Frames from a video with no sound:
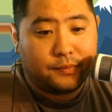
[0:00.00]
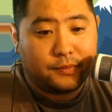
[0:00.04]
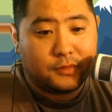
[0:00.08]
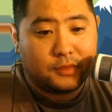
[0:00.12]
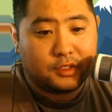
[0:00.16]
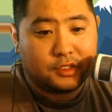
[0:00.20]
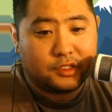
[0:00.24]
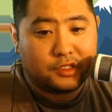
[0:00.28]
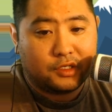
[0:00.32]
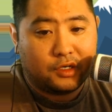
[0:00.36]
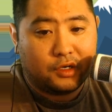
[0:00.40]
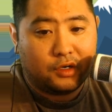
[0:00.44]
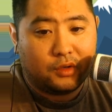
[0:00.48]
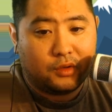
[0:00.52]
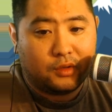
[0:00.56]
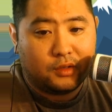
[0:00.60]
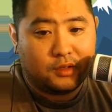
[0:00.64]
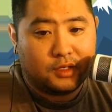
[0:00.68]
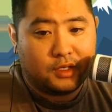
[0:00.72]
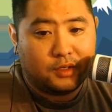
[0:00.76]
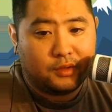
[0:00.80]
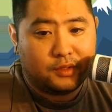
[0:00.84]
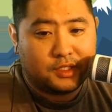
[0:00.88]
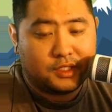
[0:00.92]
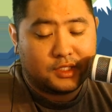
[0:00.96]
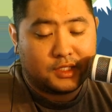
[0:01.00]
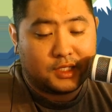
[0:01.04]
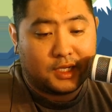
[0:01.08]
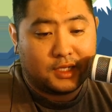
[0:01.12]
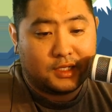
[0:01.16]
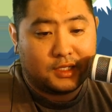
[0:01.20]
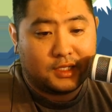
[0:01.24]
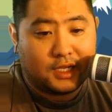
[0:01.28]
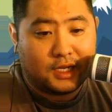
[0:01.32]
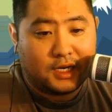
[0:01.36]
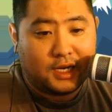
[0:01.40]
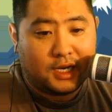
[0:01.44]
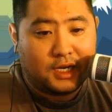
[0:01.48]
So it
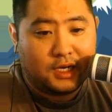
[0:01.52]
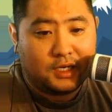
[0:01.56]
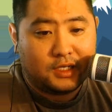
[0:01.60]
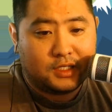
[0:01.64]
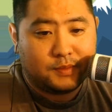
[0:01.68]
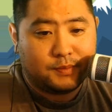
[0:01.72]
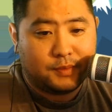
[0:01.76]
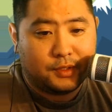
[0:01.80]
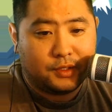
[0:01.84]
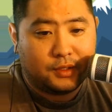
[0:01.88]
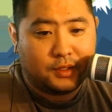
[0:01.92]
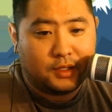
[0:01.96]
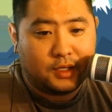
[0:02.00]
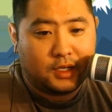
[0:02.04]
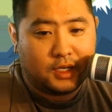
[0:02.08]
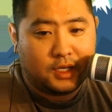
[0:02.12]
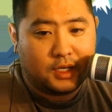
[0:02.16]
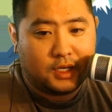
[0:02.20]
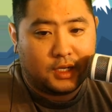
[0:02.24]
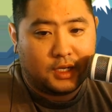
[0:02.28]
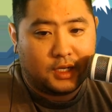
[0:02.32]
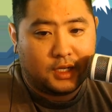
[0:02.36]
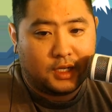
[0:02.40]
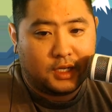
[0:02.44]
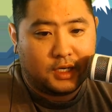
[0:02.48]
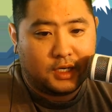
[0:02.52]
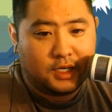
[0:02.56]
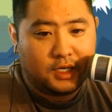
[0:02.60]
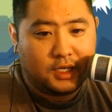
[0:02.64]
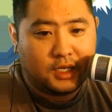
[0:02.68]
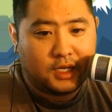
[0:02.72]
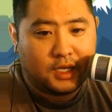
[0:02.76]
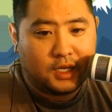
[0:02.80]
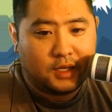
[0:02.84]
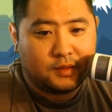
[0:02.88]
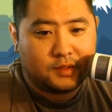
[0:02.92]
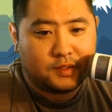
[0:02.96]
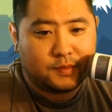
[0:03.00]
said that an
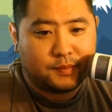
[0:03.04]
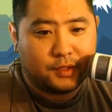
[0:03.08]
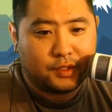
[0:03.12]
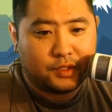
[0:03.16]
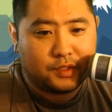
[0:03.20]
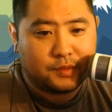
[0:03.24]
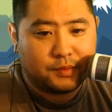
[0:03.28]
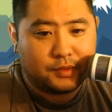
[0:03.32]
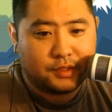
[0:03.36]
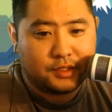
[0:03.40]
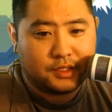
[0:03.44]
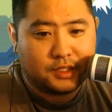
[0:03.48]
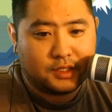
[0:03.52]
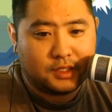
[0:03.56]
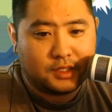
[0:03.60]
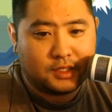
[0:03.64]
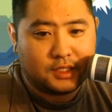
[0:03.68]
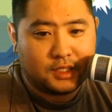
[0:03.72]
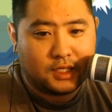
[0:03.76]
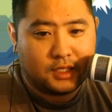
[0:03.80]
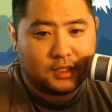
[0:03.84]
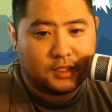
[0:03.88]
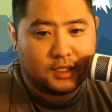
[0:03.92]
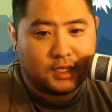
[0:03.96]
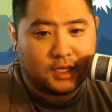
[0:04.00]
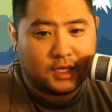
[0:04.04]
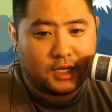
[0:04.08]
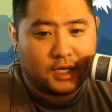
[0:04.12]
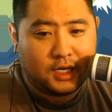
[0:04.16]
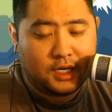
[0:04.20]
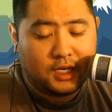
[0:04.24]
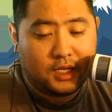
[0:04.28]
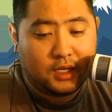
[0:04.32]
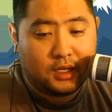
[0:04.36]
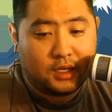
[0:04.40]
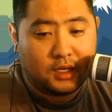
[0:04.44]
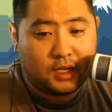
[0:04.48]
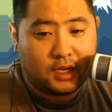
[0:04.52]
EA spokesperson said that
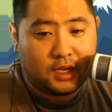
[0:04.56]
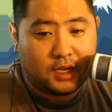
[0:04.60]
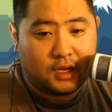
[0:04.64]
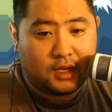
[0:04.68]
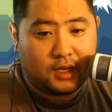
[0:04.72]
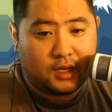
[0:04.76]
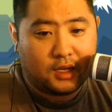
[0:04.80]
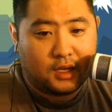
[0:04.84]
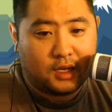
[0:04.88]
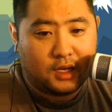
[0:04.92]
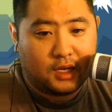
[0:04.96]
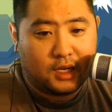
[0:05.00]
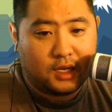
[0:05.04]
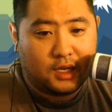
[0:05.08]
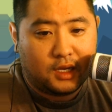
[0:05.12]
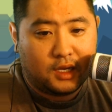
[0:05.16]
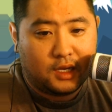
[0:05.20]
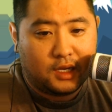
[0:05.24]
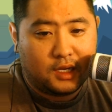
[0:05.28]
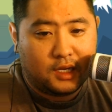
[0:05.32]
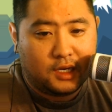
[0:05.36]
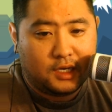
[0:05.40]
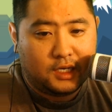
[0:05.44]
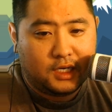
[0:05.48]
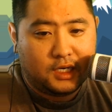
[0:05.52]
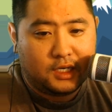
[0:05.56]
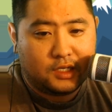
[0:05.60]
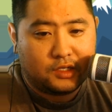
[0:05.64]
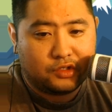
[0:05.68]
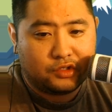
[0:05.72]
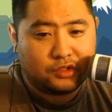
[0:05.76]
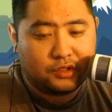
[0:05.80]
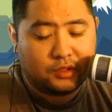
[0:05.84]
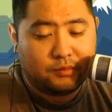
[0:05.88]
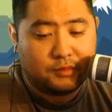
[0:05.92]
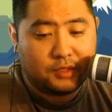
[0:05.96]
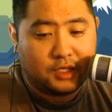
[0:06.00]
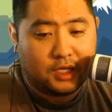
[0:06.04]
any
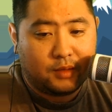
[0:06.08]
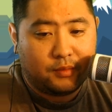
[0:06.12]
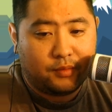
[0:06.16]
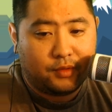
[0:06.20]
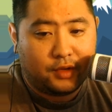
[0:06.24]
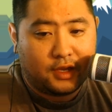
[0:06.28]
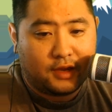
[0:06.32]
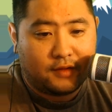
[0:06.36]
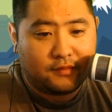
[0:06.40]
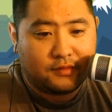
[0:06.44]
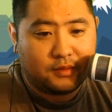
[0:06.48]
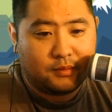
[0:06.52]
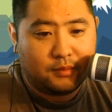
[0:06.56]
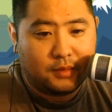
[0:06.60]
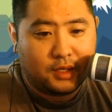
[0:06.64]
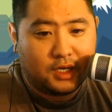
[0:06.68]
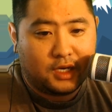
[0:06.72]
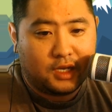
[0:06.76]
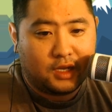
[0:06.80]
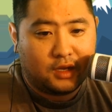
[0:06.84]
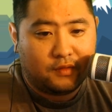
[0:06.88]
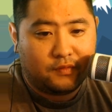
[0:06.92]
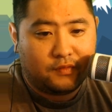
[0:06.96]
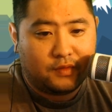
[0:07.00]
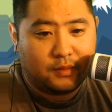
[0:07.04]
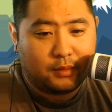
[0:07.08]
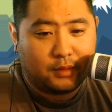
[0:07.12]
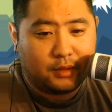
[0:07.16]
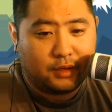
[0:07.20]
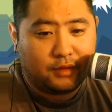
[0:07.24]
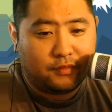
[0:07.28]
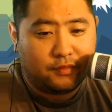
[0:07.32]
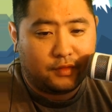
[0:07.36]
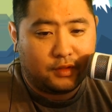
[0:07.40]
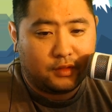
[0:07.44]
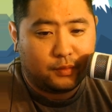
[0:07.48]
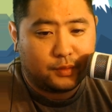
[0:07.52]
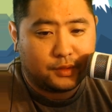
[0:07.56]
streamed gameplay after midday on February
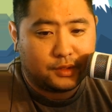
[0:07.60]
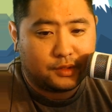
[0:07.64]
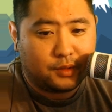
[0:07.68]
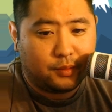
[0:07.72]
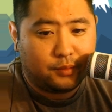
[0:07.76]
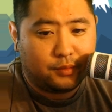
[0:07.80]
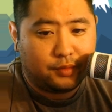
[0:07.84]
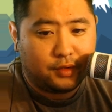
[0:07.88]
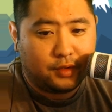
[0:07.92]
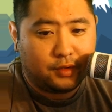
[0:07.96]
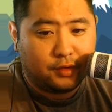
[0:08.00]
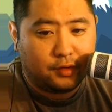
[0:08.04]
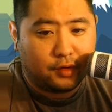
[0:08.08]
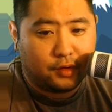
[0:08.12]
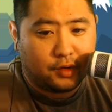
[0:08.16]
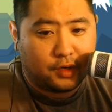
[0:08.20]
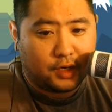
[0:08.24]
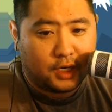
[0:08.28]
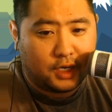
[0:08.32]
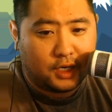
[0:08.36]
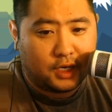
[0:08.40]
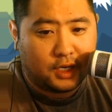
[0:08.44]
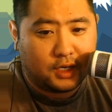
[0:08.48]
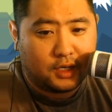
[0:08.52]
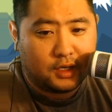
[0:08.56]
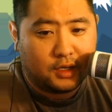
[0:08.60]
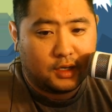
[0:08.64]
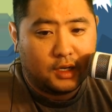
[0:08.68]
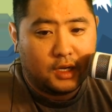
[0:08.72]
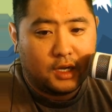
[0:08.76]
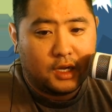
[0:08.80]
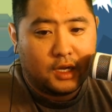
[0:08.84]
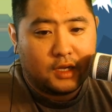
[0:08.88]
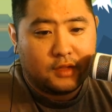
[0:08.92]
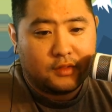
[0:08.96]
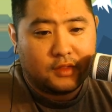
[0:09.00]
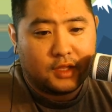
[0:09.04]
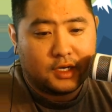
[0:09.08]
5th was completely organic.
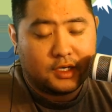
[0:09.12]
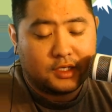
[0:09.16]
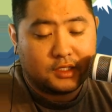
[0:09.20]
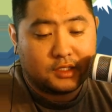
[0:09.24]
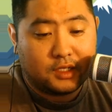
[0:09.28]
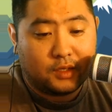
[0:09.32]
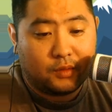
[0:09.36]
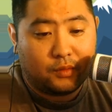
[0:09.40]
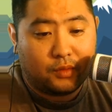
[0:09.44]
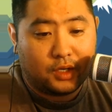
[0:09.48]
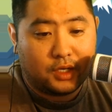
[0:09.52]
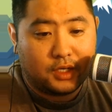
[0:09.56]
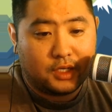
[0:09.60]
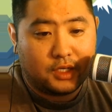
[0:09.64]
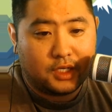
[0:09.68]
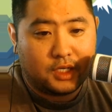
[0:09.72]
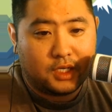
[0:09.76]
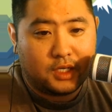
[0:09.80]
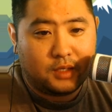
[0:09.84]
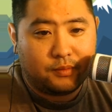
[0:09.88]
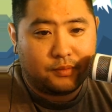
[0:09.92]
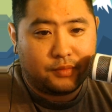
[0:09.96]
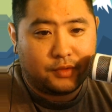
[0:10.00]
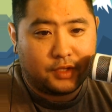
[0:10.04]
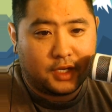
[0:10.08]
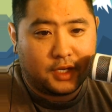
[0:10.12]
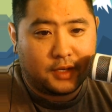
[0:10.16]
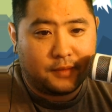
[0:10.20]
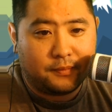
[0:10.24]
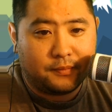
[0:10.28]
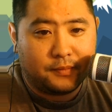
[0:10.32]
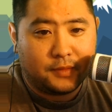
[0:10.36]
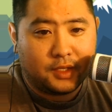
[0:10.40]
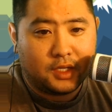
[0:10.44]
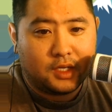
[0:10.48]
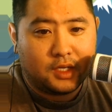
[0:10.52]
That is, they wanted to keep playing.